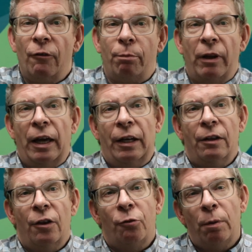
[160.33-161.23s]
of planning,
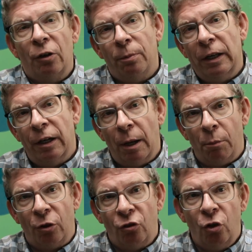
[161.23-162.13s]
this brings me to
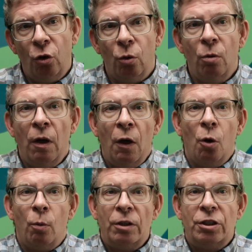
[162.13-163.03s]
number 2,
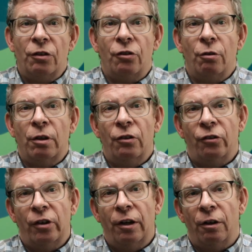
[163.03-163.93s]
which is to
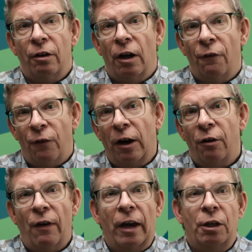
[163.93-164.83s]
consider a fire
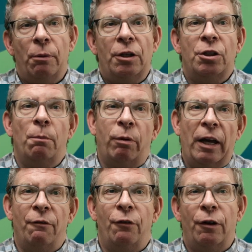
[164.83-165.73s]
evacuation
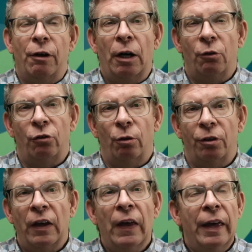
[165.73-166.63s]
plan for your household.
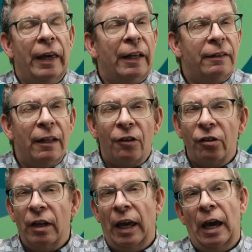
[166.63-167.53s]
It
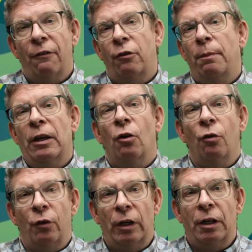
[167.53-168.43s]
doesn't have to be
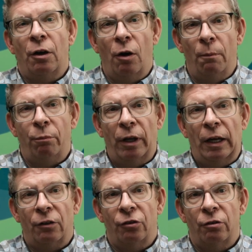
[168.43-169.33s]
overly
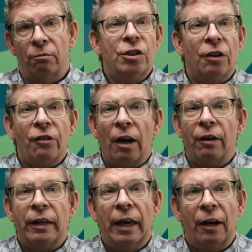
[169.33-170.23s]
complex. Just how to
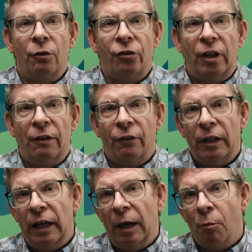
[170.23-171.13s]
get out
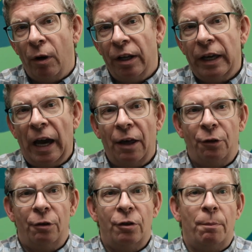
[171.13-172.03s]
safely and where to
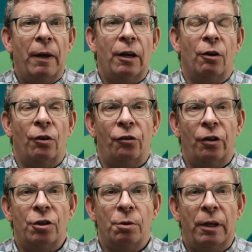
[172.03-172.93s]
gather depending on the
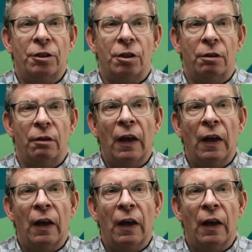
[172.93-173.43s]
situation.